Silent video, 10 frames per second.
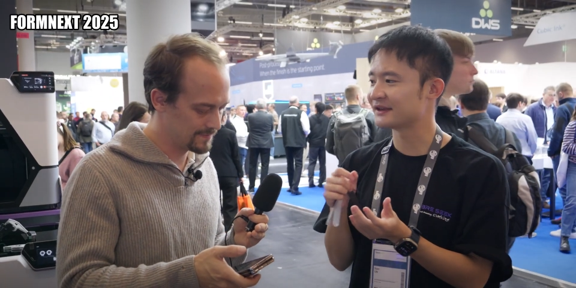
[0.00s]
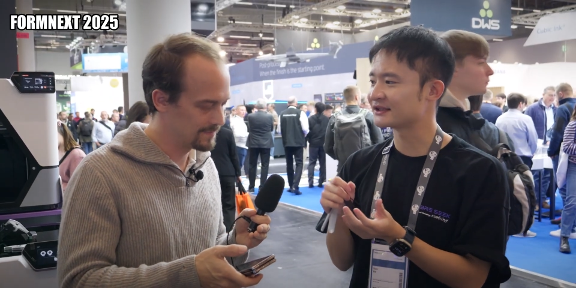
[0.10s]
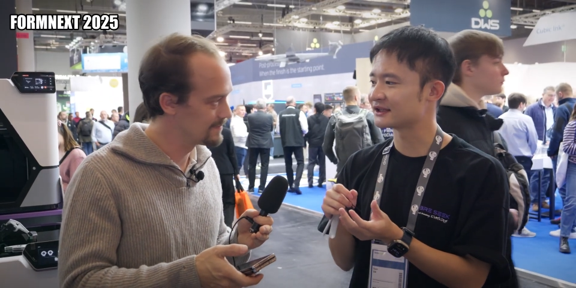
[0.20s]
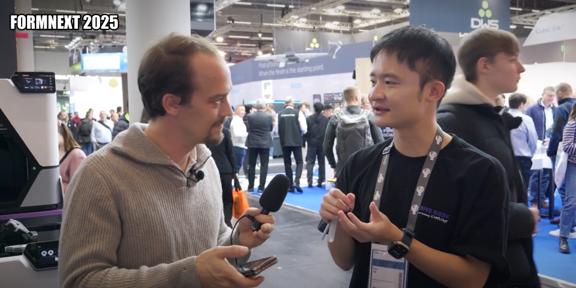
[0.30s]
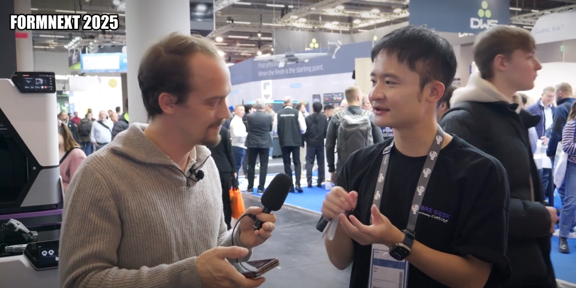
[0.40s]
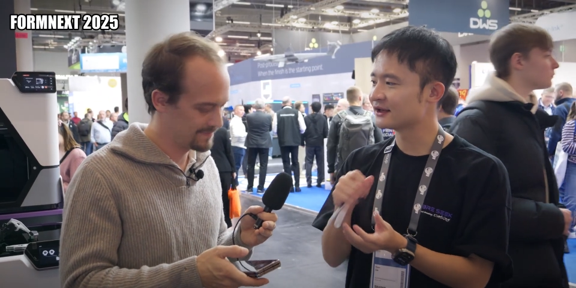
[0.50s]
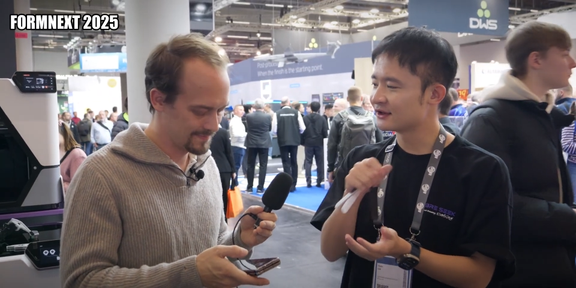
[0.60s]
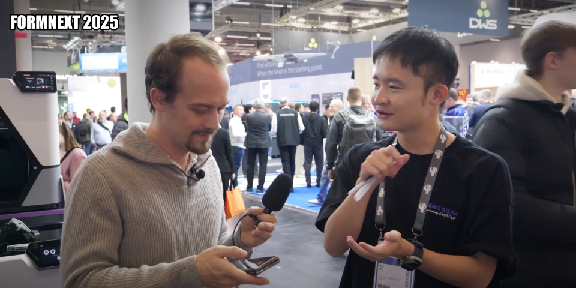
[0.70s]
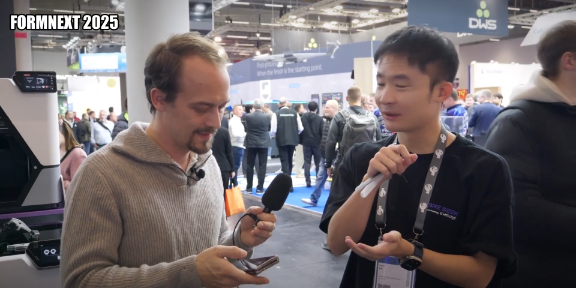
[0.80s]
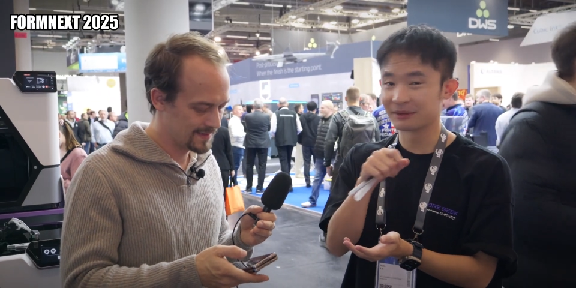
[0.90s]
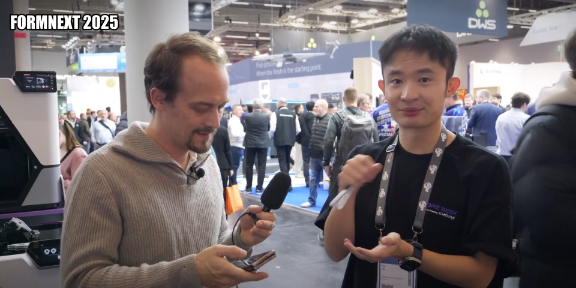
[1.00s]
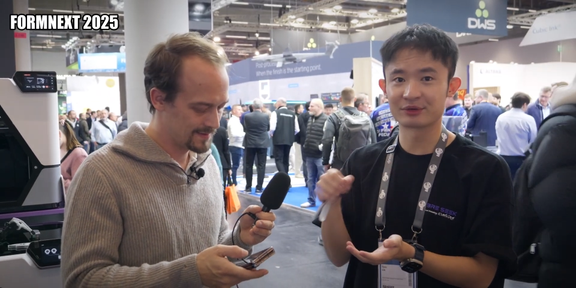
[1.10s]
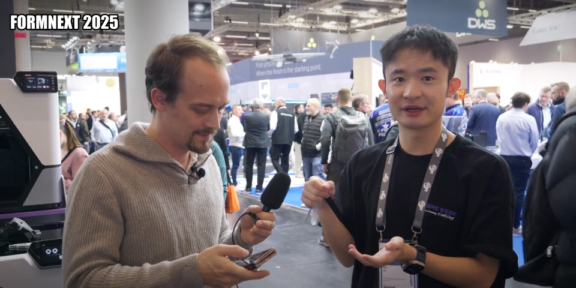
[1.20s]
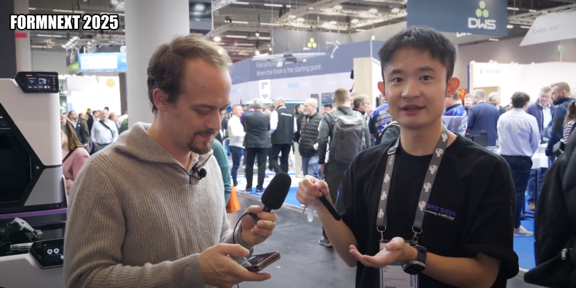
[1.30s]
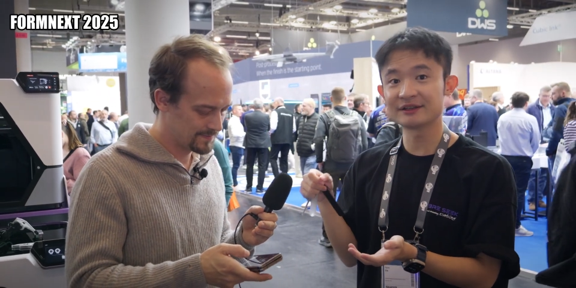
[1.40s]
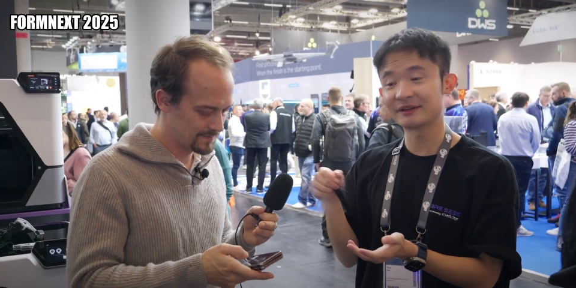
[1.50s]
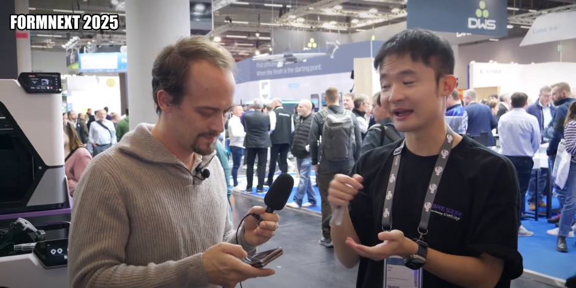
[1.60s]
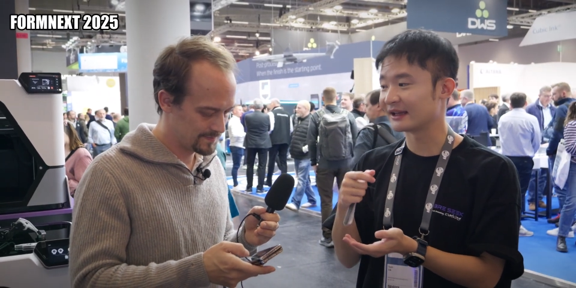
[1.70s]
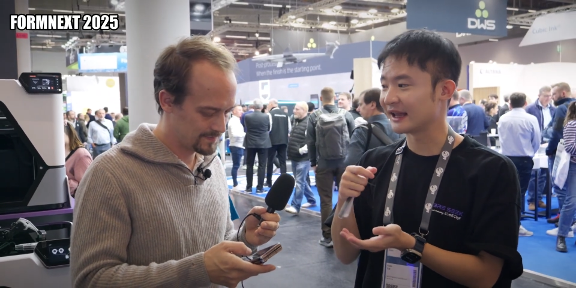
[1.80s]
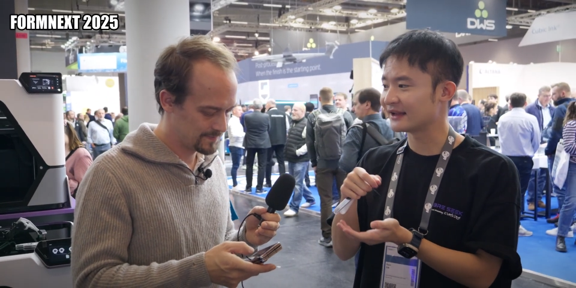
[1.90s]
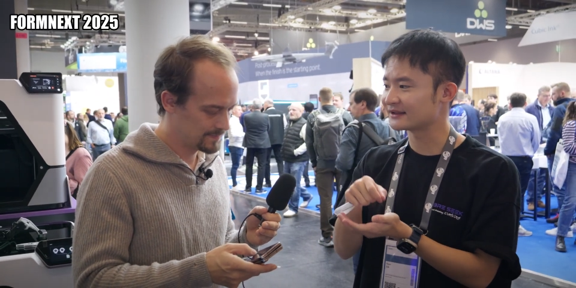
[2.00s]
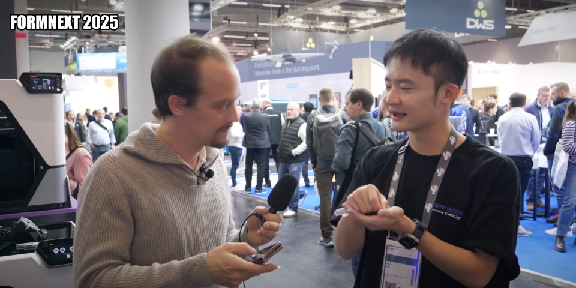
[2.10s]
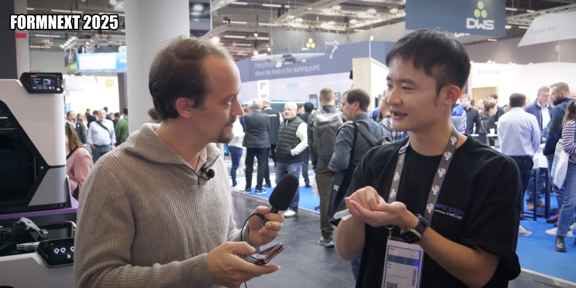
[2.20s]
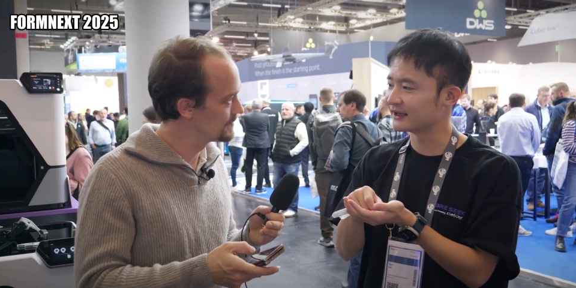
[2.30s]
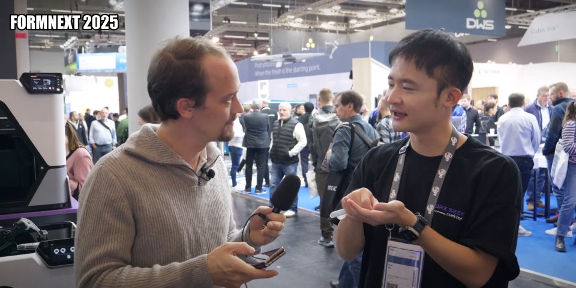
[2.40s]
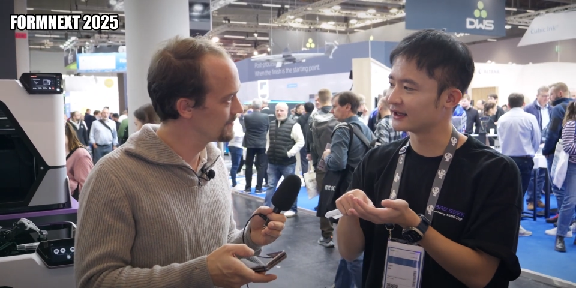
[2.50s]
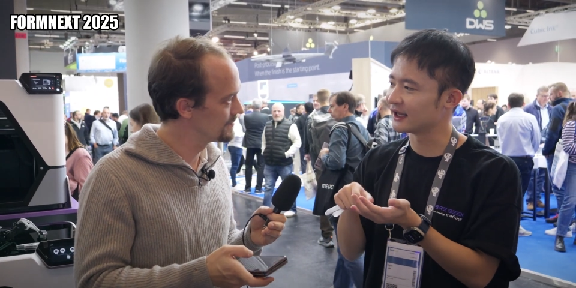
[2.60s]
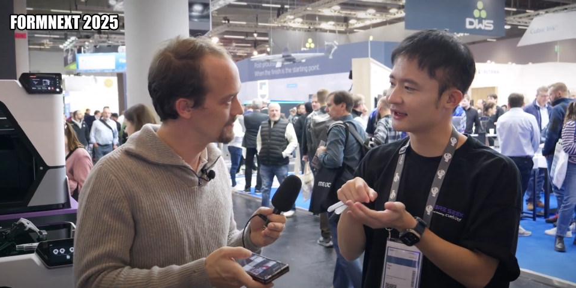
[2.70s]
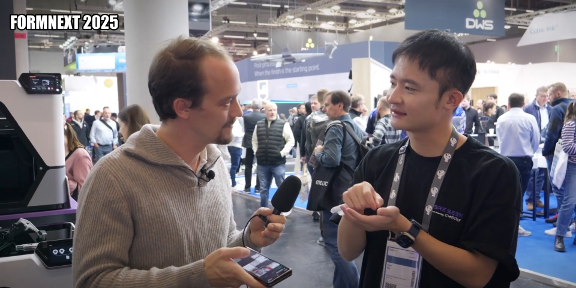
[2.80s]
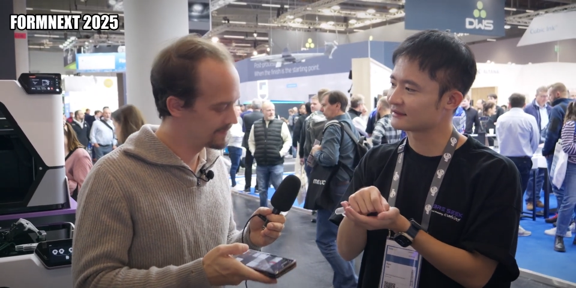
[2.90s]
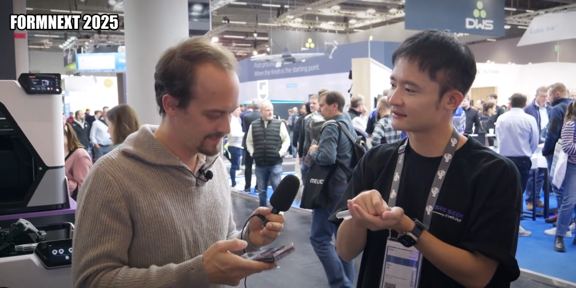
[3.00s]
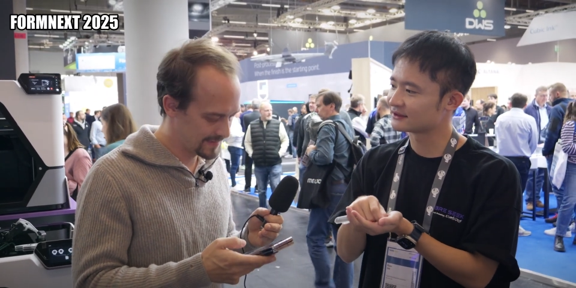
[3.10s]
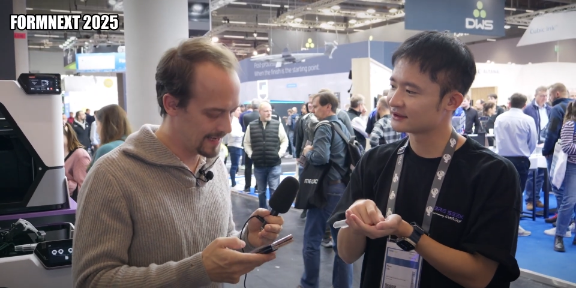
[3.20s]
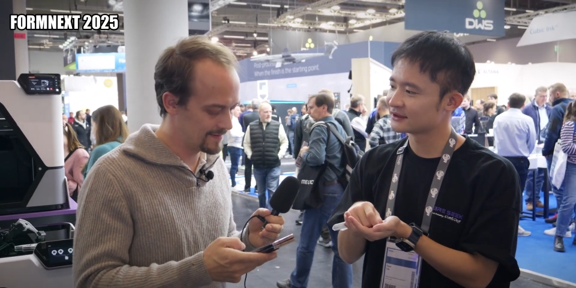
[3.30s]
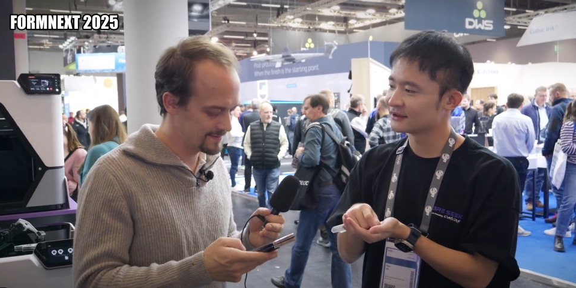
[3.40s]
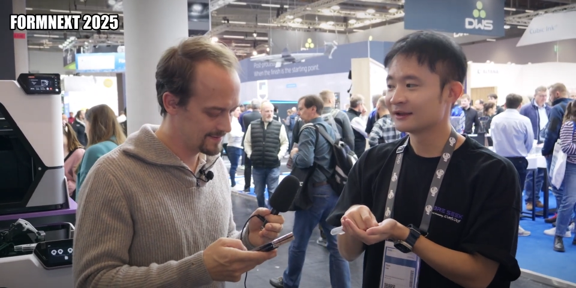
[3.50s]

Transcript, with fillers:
Speaker 1: mm -hmm. viscous. So when you print, you get less like layer lines. Yeah.